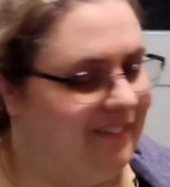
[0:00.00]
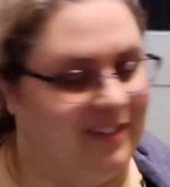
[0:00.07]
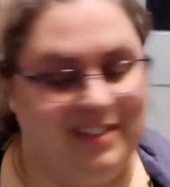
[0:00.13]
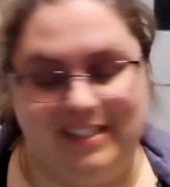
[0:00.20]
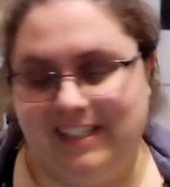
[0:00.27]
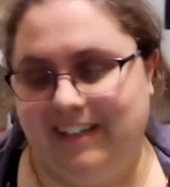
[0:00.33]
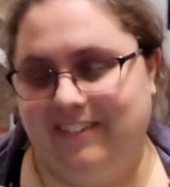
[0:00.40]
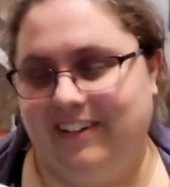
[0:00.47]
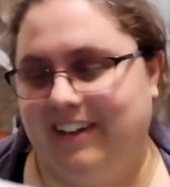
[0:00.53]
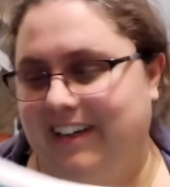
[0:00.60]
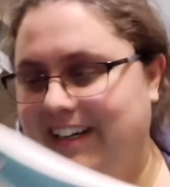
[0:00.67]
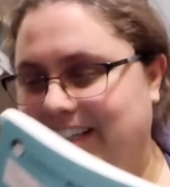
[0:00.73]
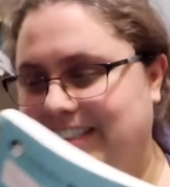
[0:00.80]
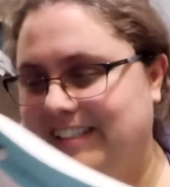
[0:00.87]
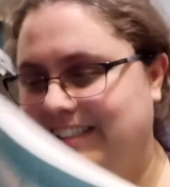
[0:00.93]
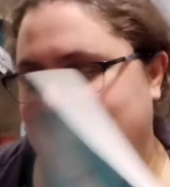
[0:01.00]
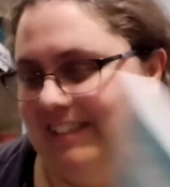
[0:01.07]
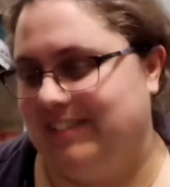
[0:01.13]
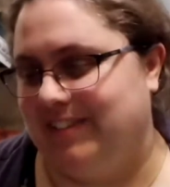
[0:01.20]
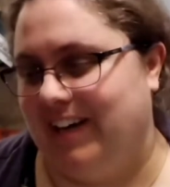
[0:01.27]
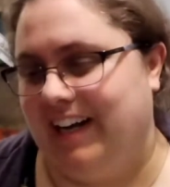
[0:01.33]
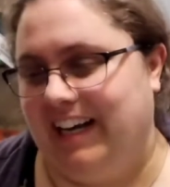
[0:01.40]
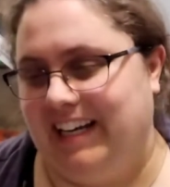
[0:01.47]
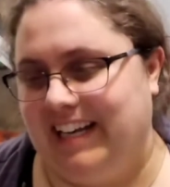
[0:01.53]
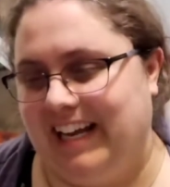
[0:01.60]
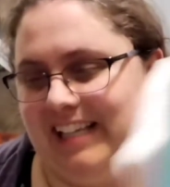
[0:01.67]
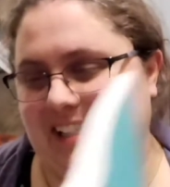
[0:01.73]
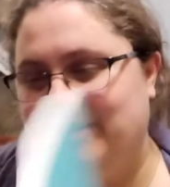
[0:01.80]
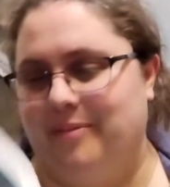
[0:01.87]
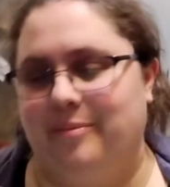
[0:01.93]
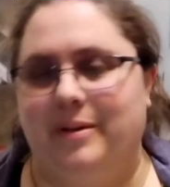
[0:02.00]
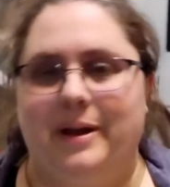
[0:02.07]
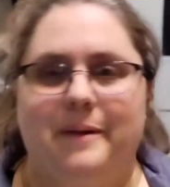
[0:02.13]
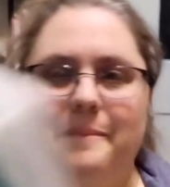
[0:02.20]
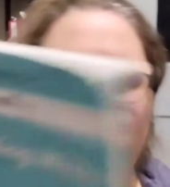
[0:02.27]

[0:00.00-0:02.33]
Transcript: We'll see where his writing takes him, but